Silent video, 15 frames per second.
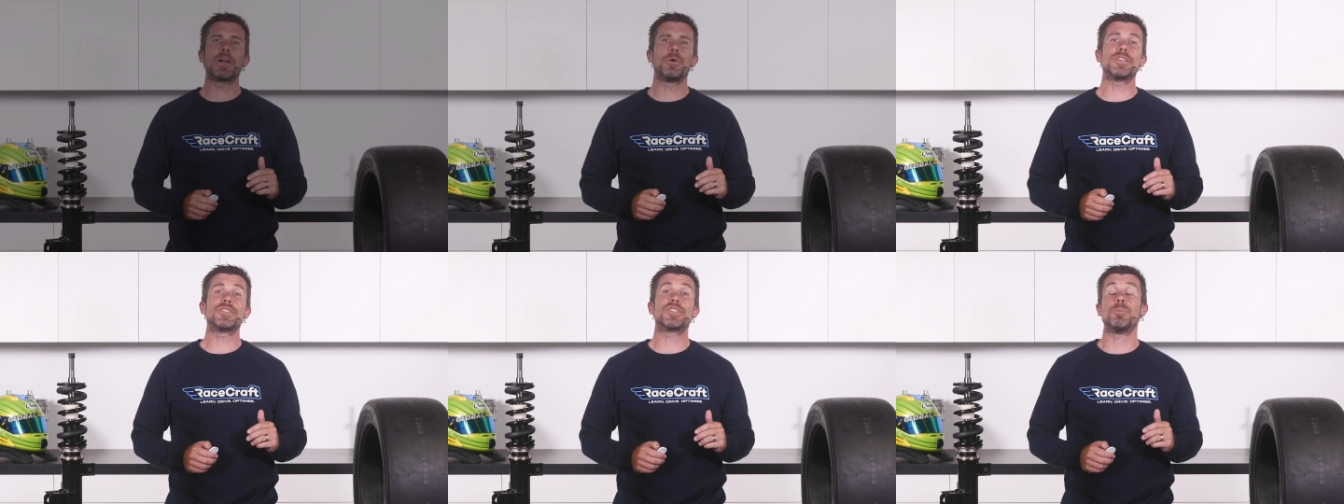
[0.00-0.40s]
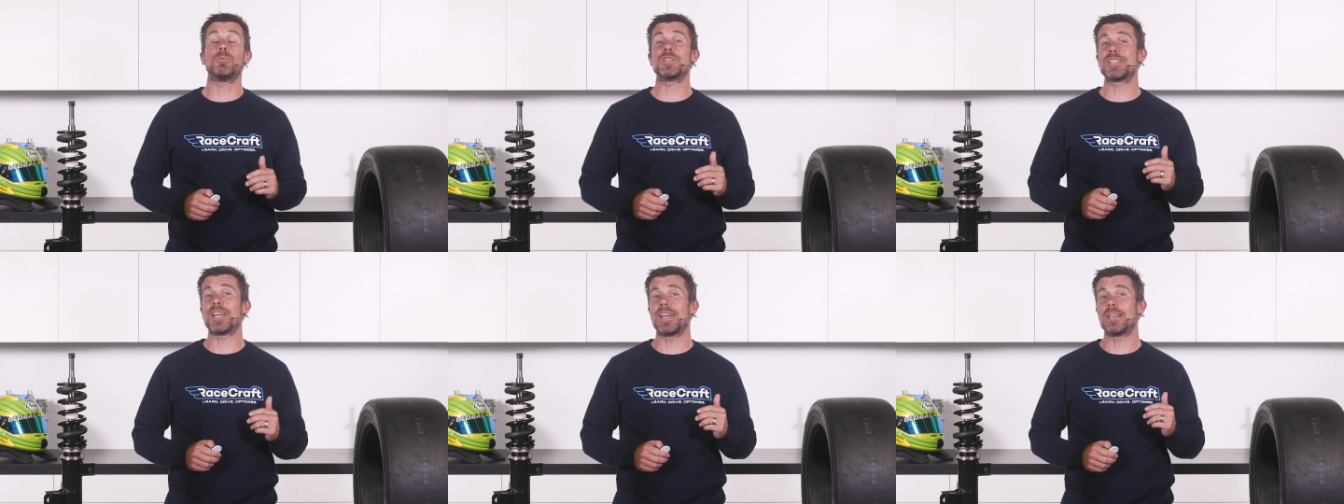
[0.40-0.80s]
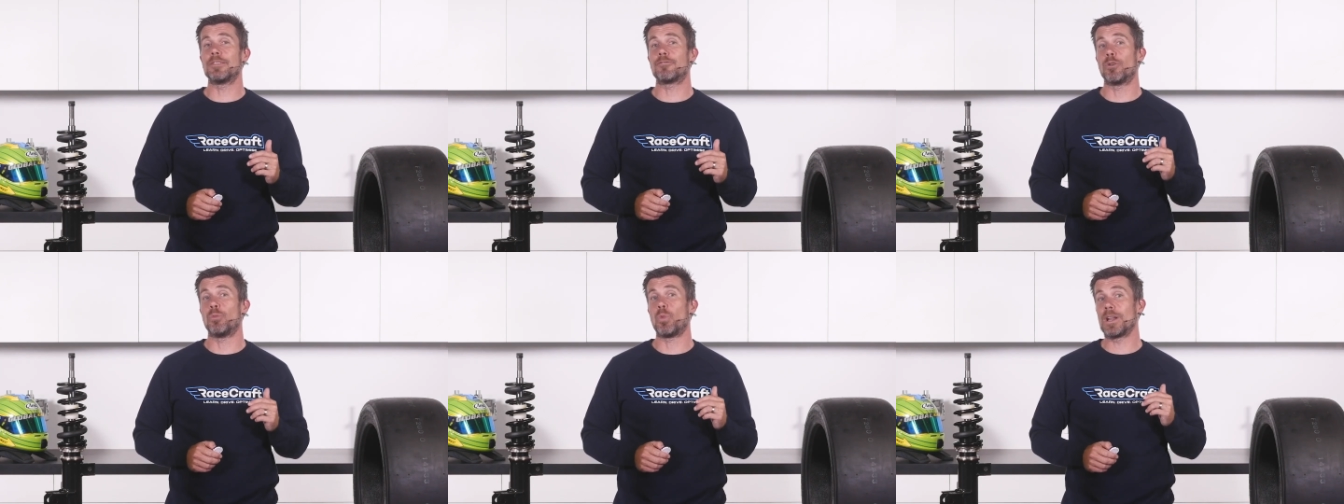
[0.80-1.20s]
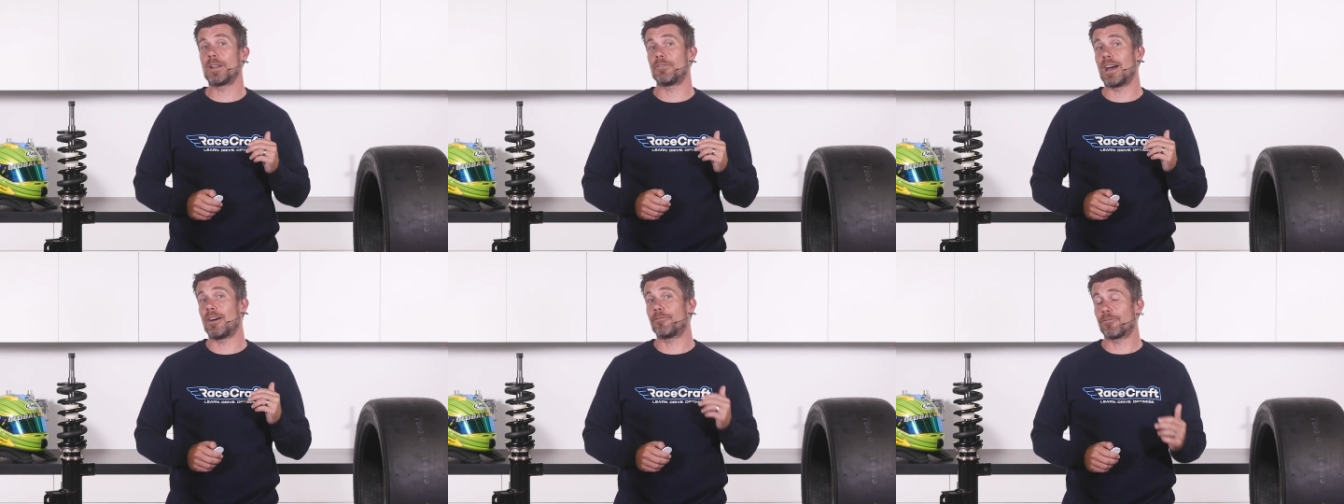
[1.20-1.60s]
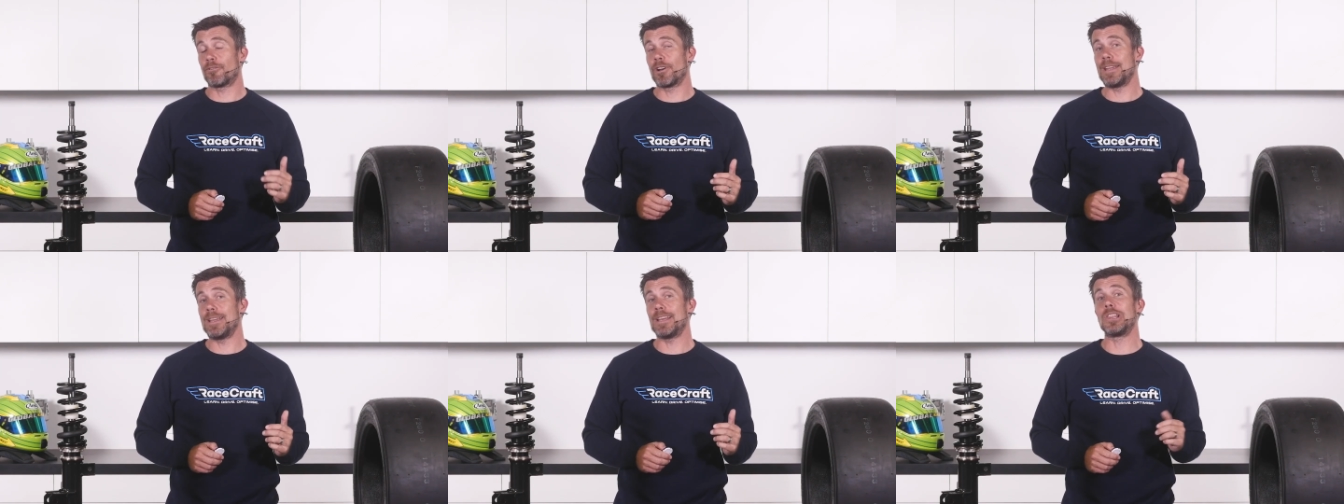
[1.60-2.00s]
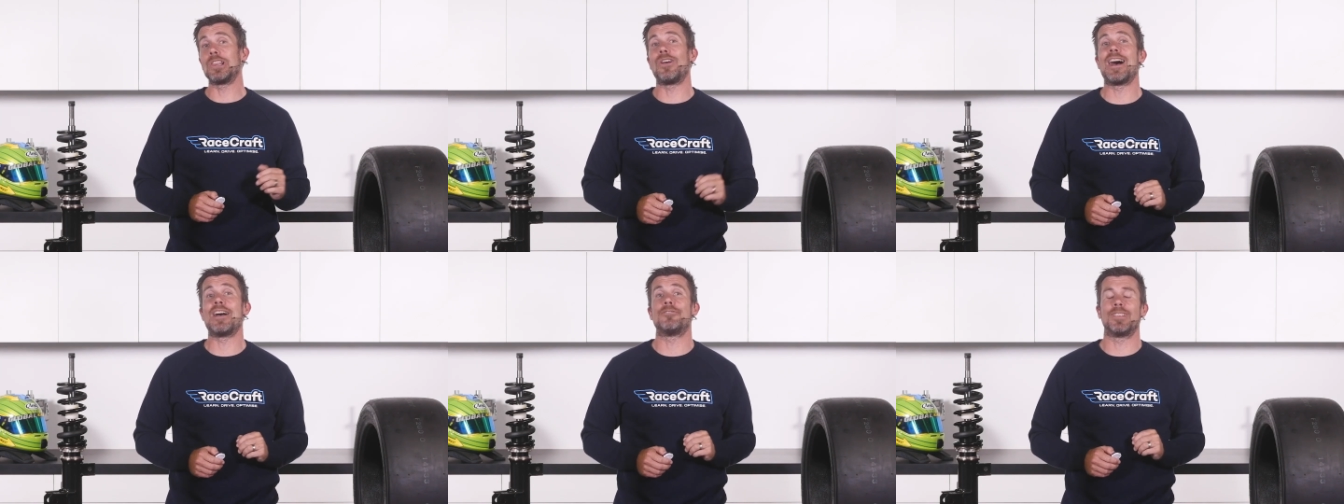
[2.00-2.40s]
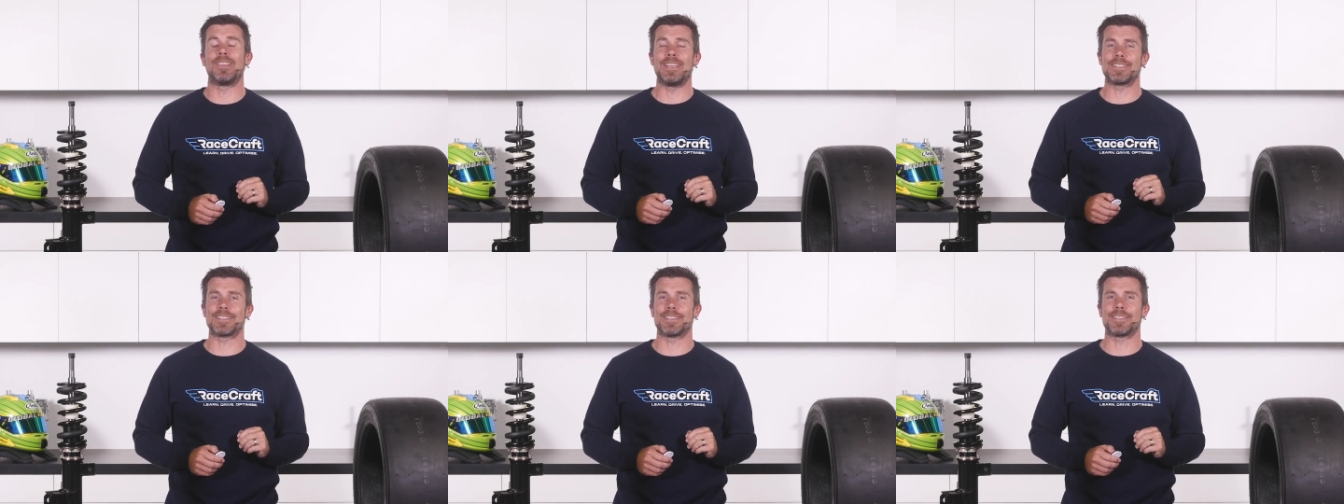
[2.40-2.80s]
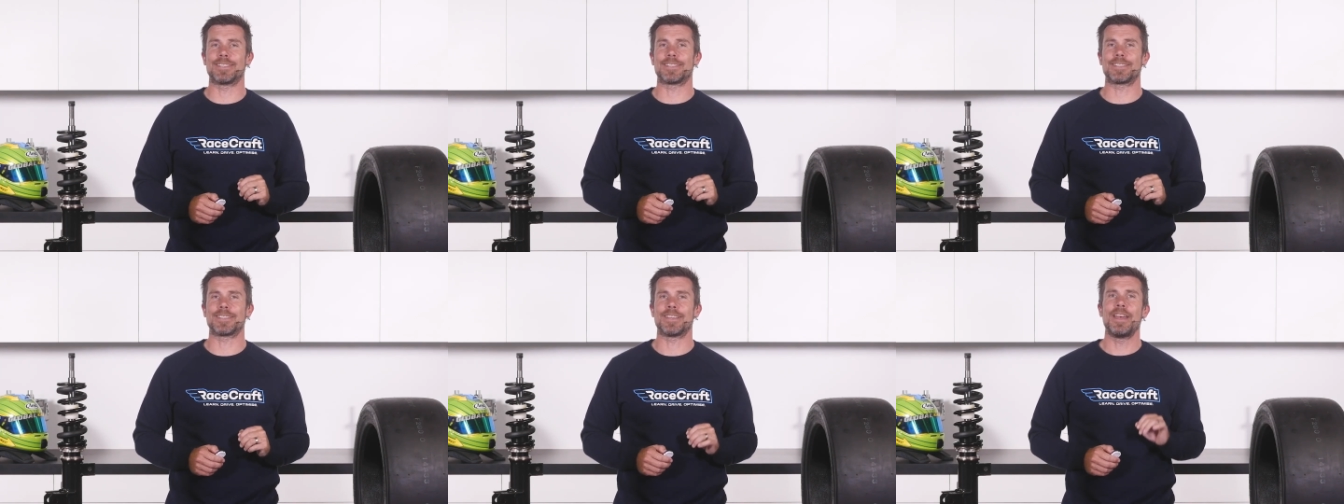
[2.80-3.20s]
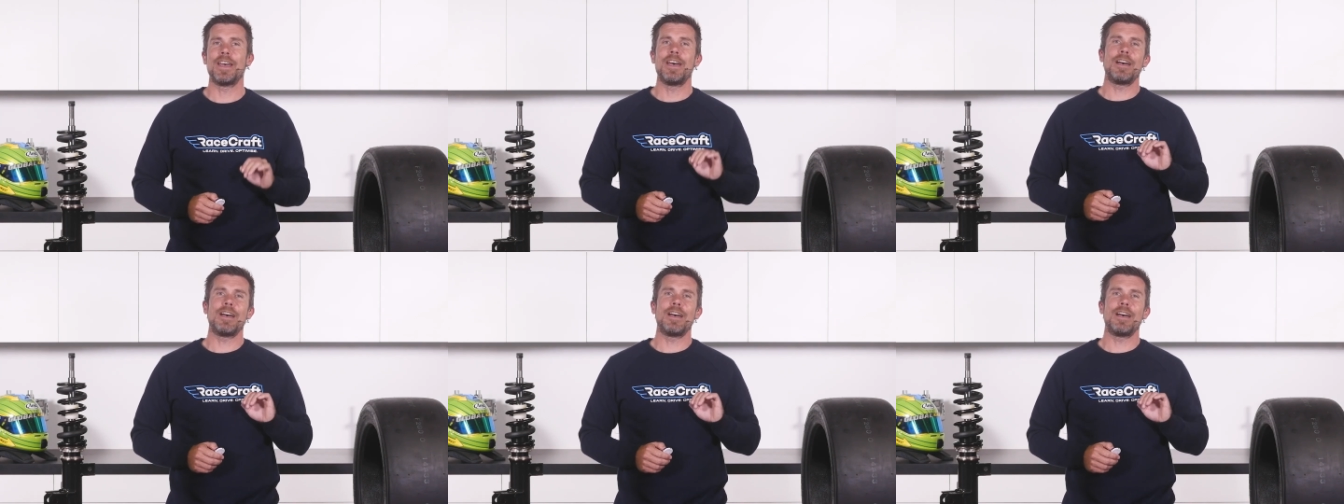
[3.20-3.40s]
question was taken from one of our free live lessons.